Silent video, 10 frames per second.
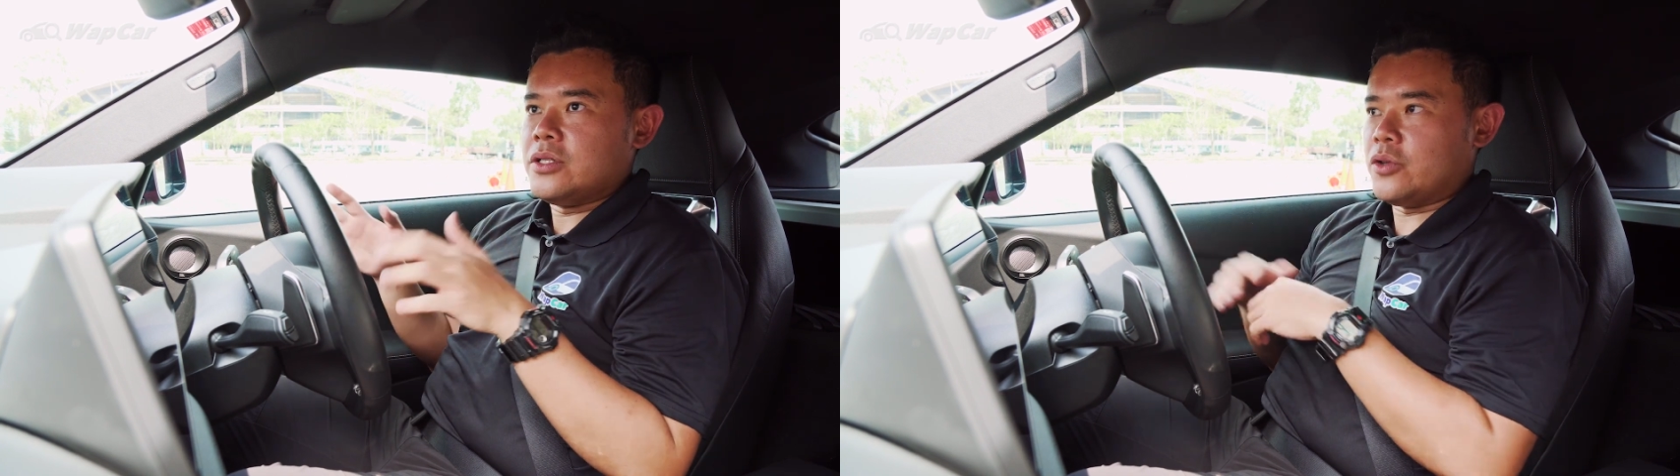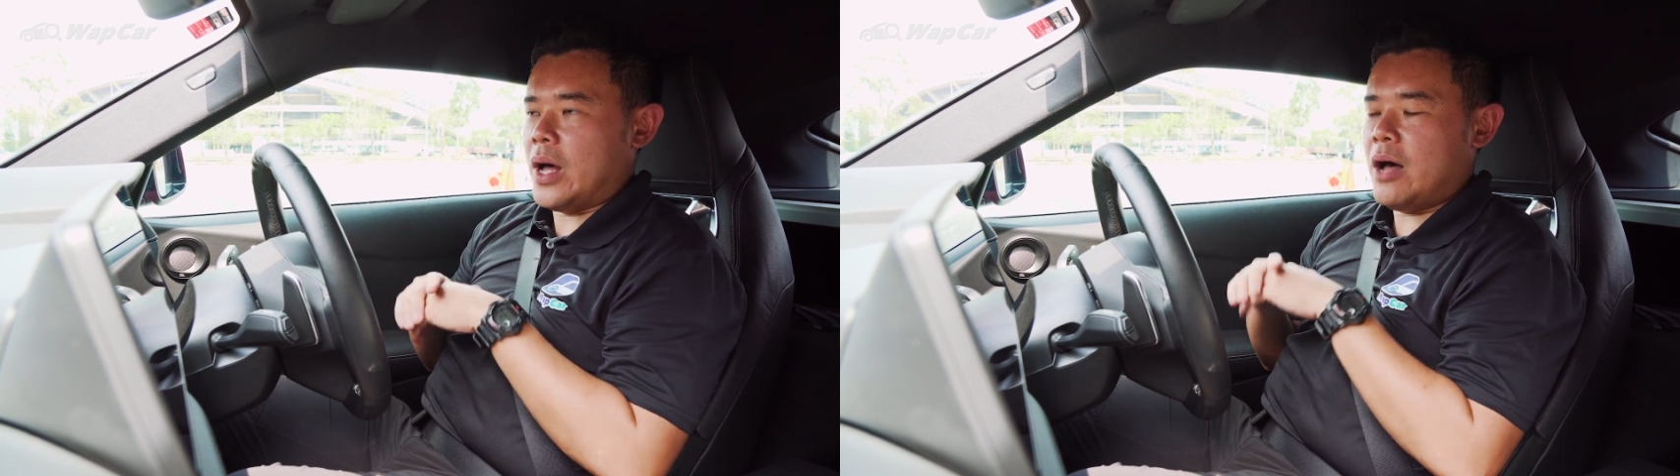
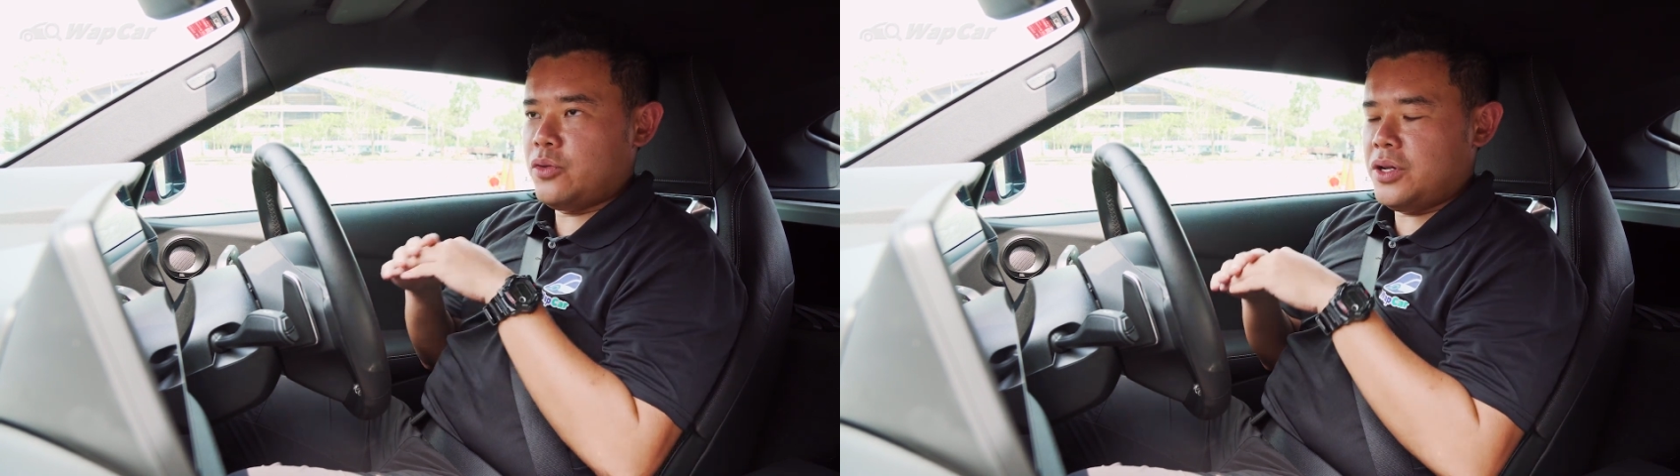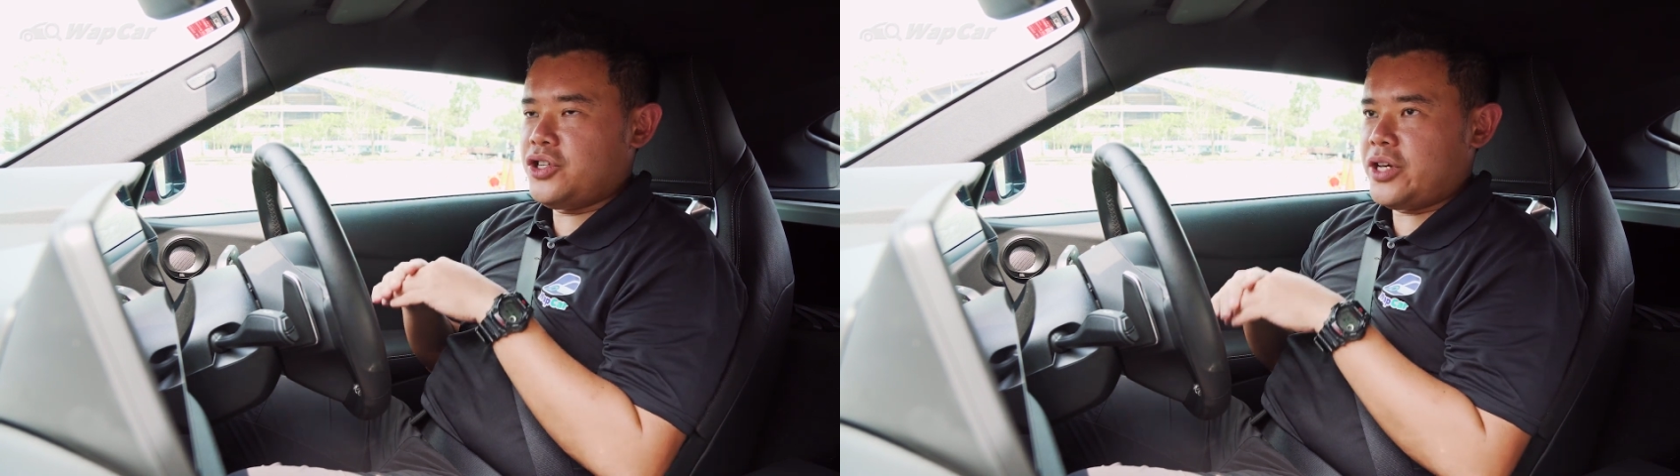So how
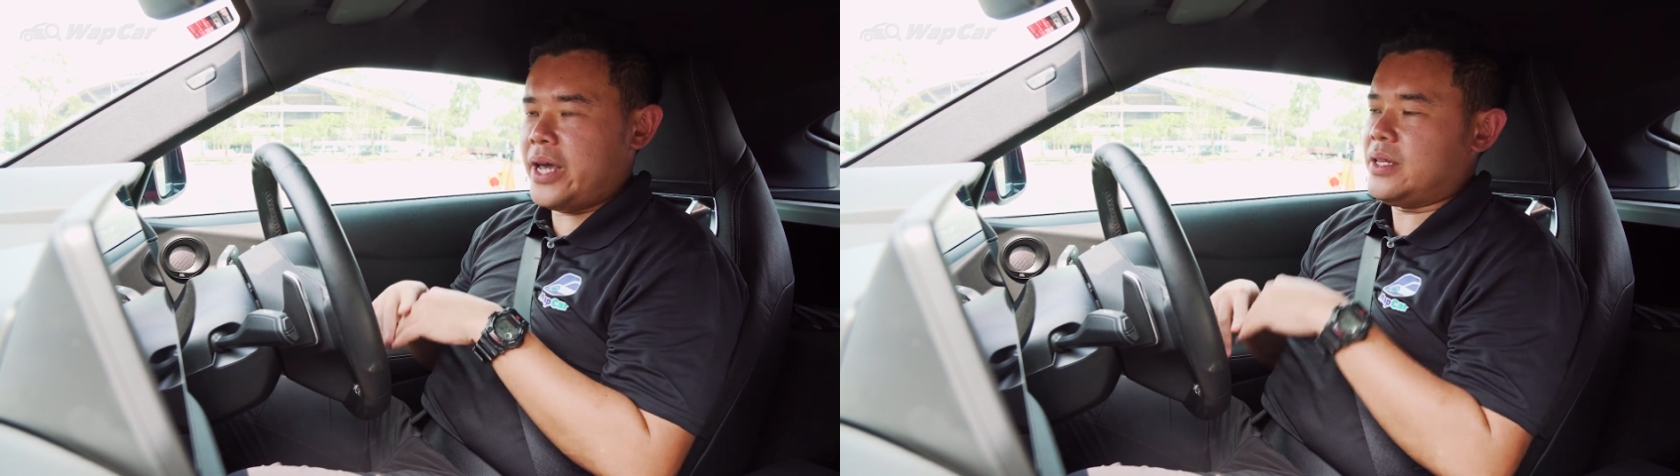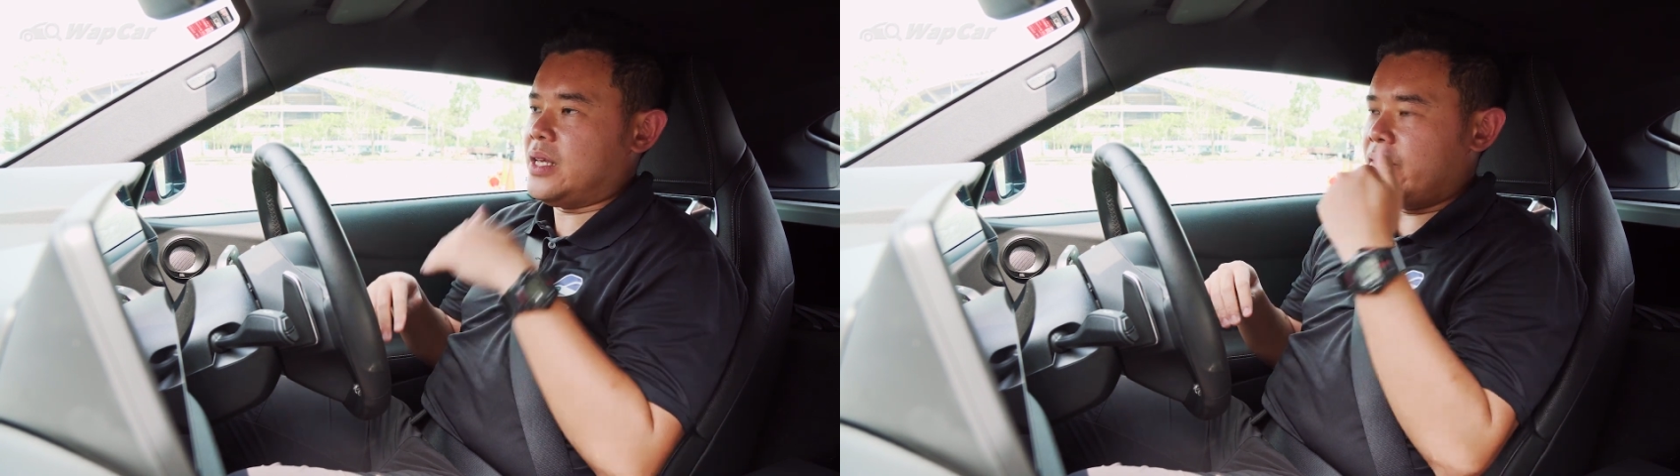to
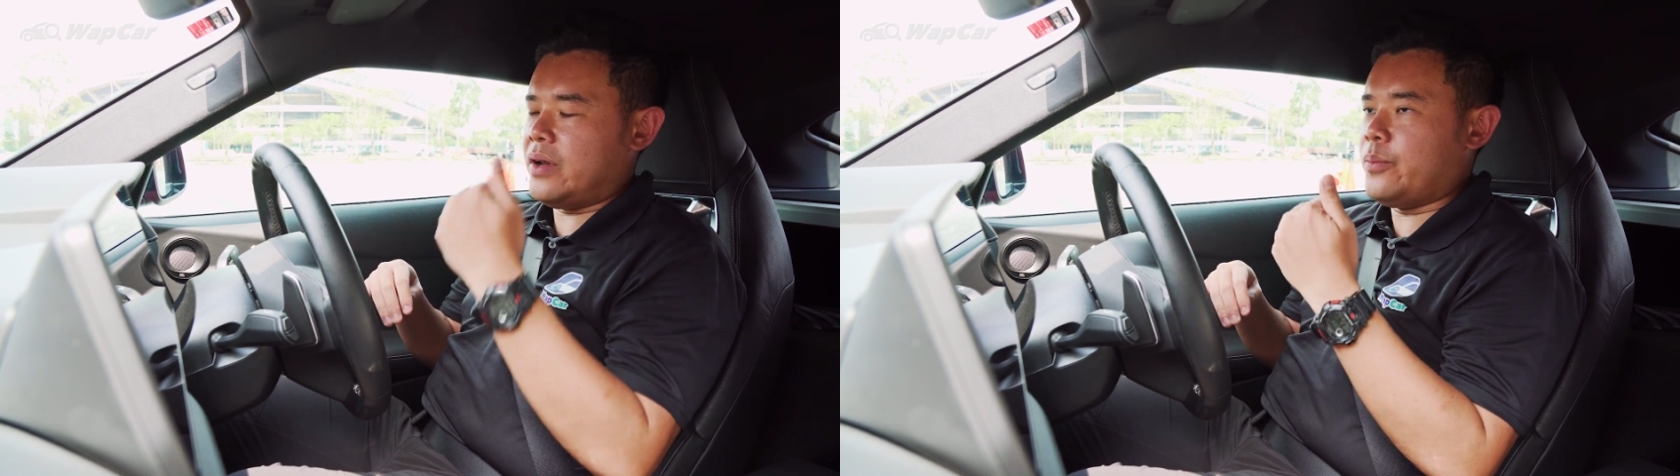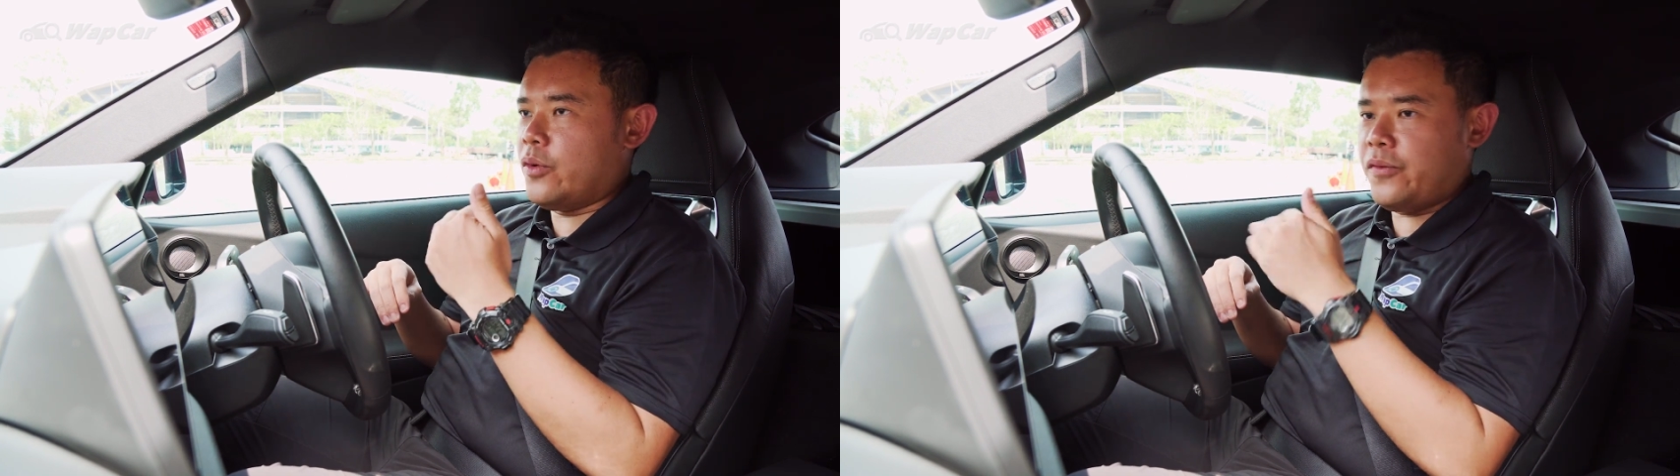initiate? Give it
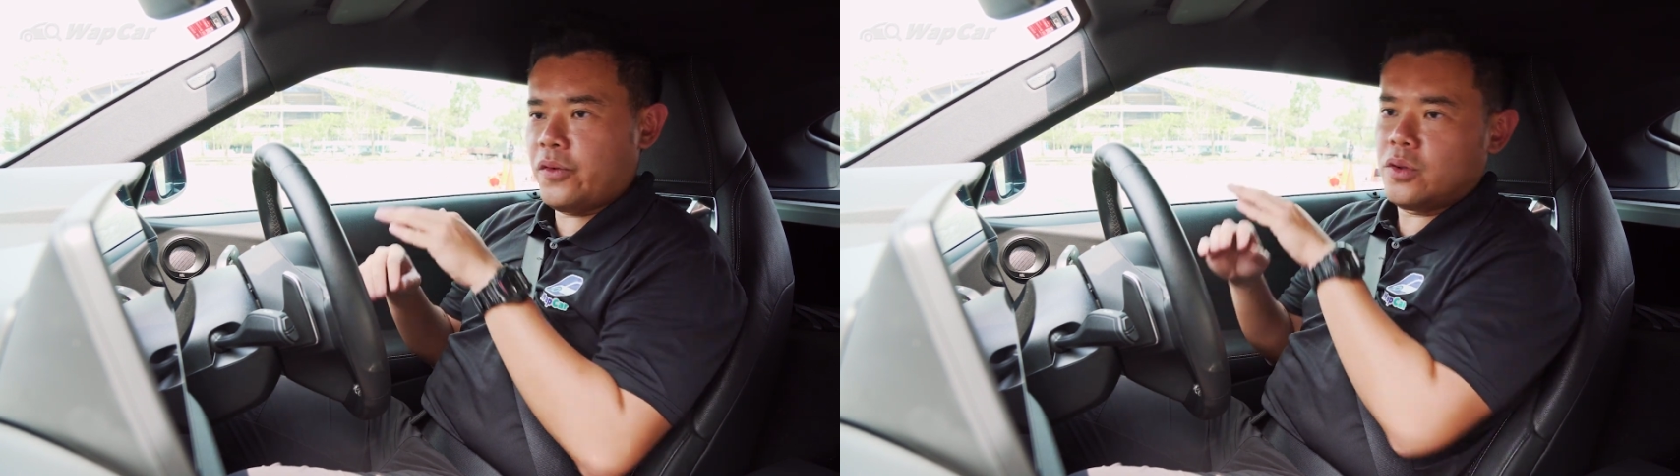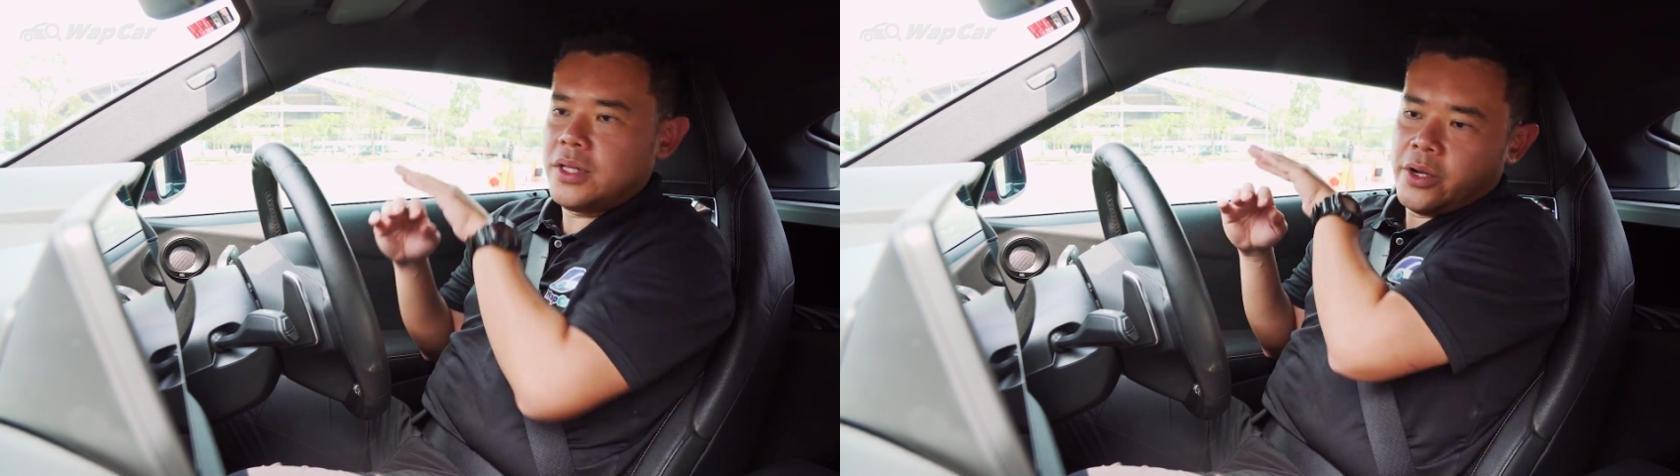a boot
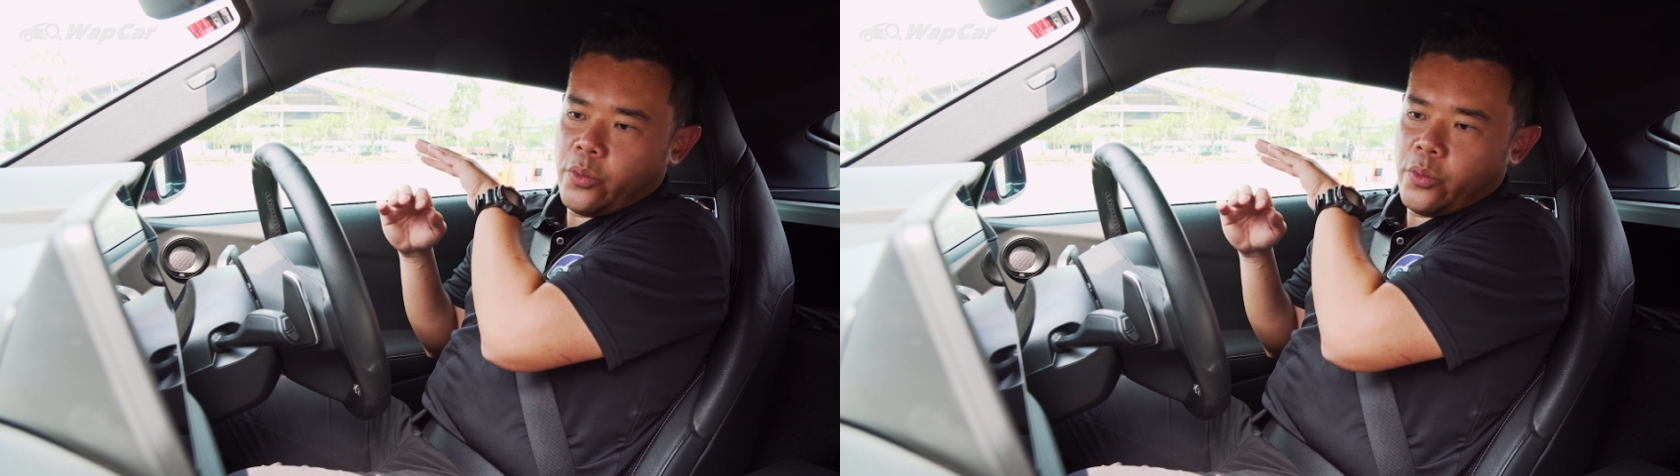full.